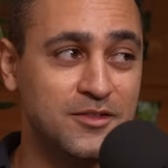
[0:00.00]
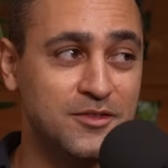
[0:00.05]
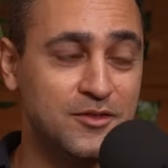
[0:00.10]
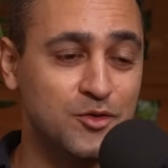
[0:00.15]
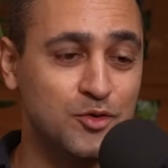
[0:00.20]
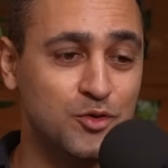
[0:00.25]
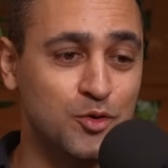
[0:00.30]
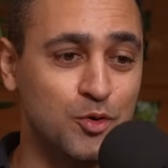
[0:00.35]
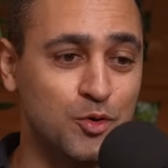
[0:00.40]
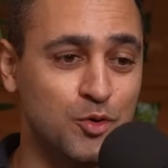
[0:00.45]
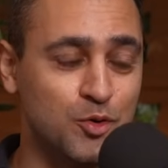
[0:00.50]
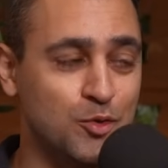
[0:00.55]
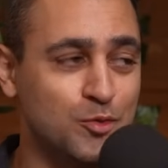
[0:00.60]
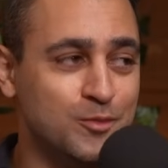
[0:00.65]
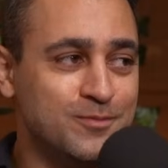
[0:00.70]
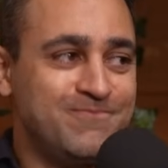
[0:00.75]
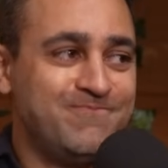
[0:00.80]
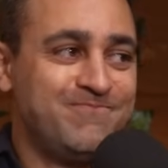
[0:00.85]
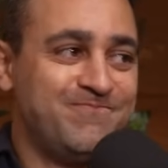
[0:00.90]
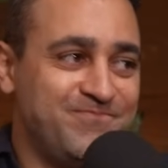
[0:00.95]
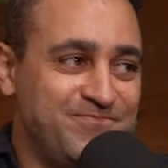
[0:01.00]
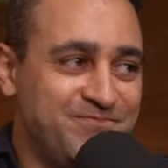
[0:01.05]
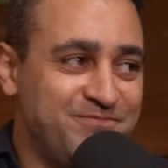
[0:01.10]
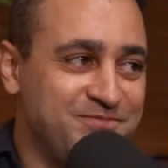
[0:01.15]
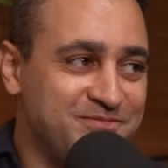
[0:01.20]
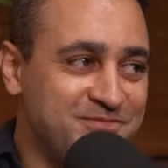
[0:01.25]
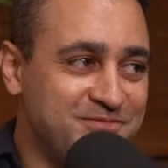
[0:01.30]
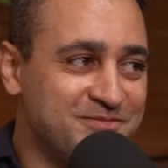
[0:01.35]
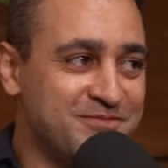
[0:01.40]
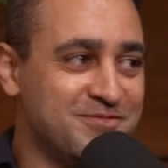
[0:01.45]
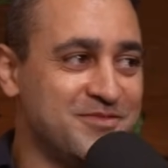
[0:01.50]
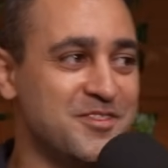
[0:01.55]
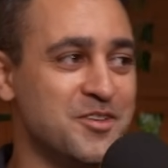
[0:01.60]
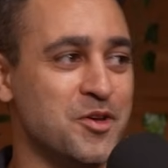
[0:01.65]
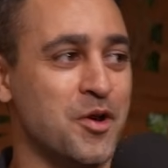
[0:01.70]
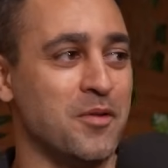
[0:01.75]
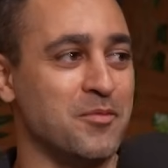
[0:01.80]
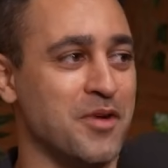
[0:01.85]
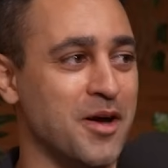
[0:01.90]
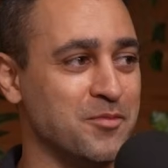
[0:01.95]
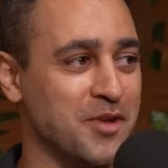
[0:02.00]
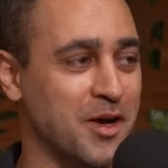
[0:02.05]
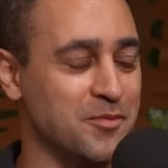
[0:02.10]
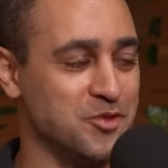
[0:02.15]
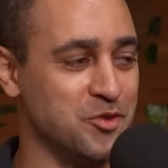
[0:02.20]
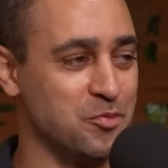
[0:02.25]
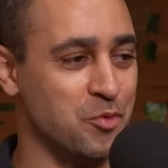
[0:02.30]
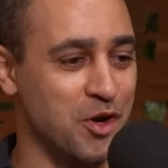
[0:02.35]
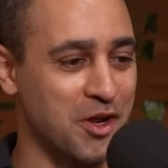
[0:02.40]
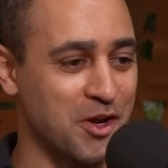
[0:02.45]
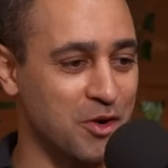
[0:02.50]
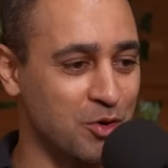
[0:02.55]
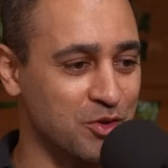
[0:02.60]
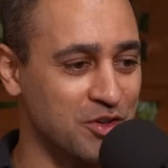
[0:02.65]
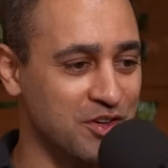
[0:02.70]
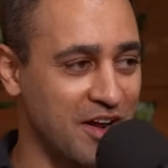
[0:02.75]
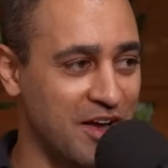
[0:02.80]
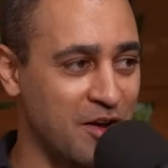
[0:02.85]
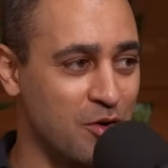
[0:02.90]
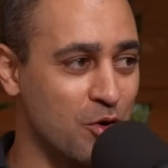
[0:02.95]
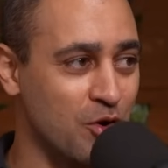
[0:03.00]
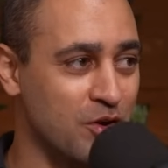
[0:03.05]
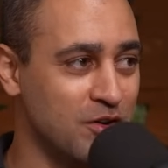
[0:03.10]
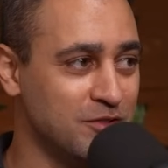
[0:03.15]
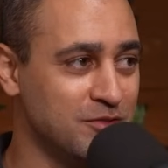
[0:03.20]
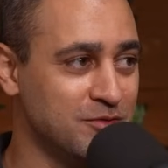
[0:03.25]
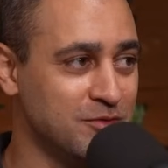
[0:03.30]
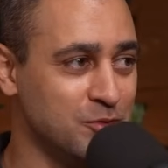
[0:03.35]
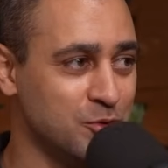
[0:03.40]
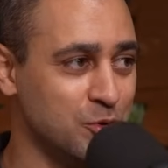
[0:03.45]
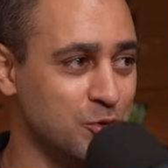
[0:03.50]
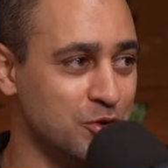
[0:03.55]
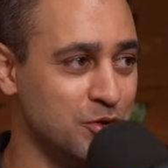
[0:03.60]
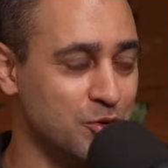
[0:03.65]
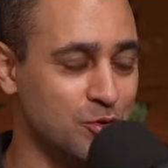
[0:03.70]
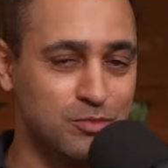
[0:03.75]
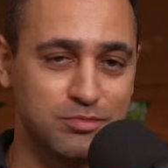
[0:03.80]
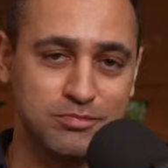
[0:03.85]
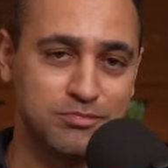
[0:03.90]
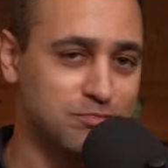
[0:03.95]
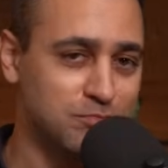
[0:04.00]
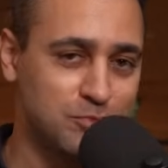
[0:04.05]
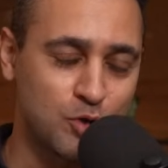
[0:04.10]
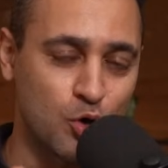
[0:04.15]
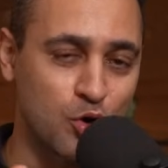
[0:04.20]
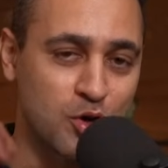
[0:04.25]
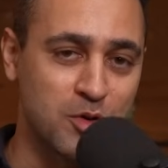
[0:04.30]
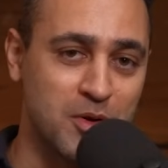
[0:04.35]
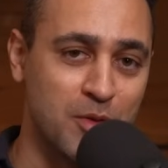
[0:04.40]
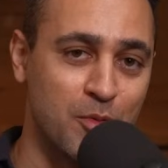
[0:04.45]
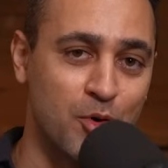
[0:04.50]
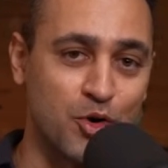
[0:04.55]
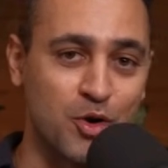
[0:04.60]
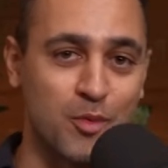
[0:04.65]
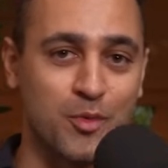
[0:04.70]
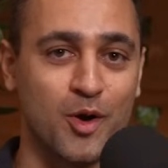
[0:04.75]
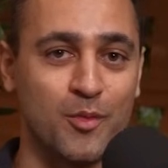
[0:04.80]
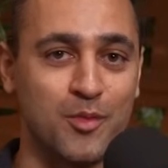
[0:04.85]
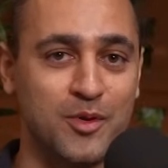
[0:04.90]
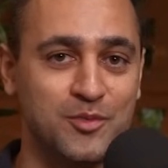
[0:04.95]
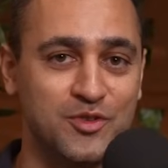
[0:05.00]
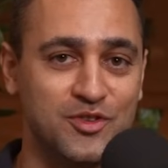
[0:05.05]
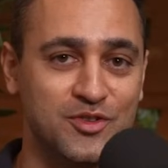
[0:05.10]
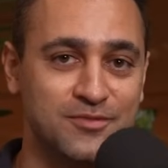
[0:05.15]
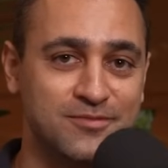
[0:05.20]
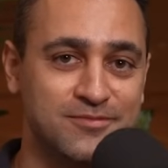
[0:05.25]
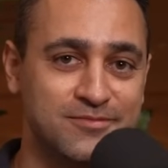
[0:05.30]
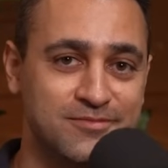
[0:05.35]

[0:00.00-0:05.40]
So, I'm just putting it on the record. So, talk to me about your problems.